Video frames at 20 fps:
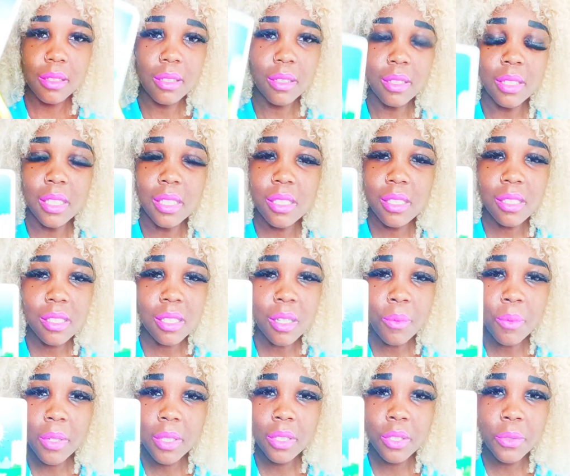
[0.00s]
this is
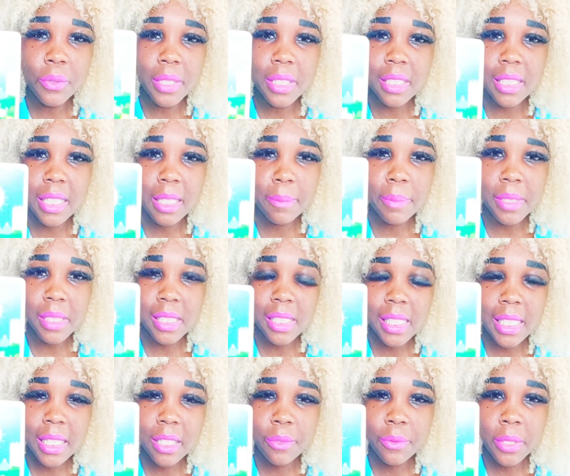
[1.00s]
someone who is keeping
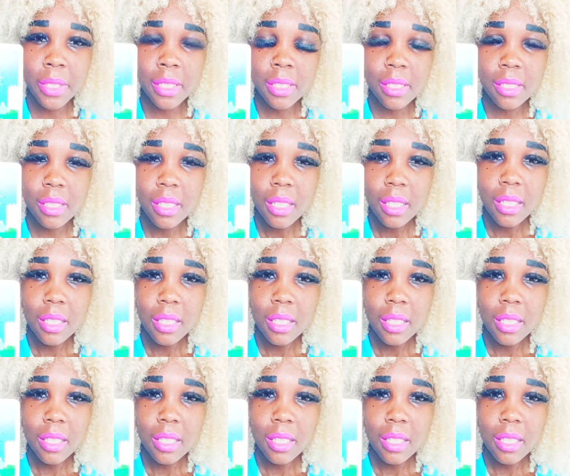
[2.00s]
secrets.